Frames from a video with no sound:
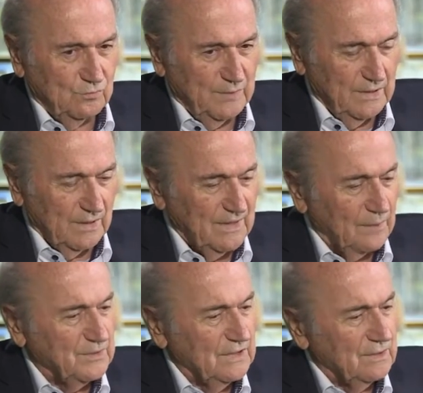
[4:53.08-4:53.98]
be
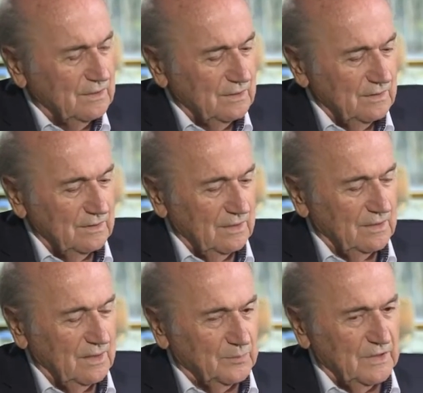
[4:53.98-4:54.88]
adapted to
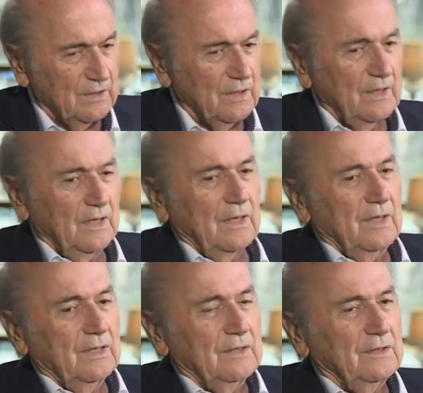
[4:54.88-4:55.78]

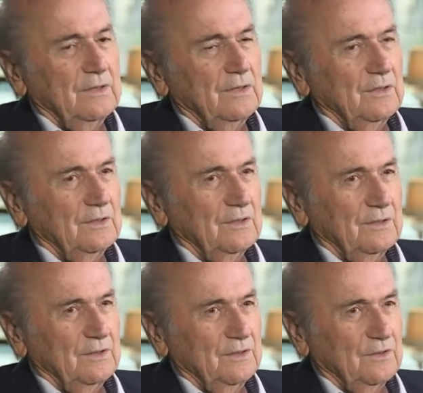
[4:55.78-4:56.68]
the
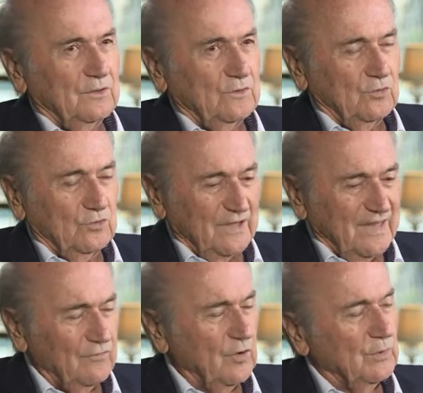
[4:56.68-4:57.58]

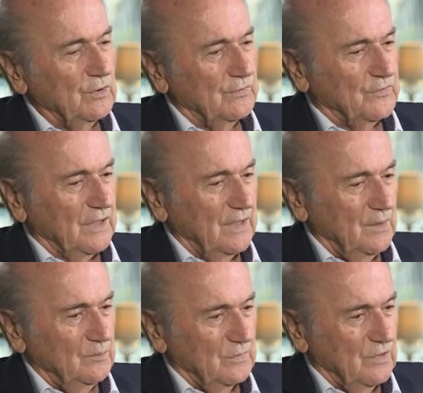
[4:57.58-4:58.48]
development of the
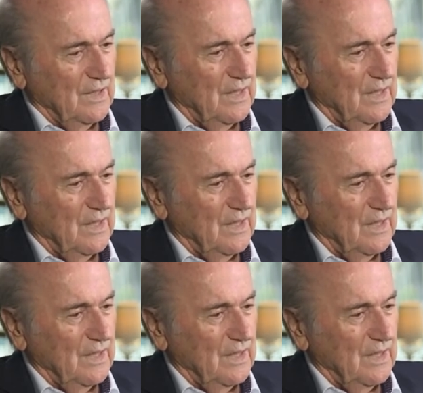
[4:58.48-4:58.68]
game. The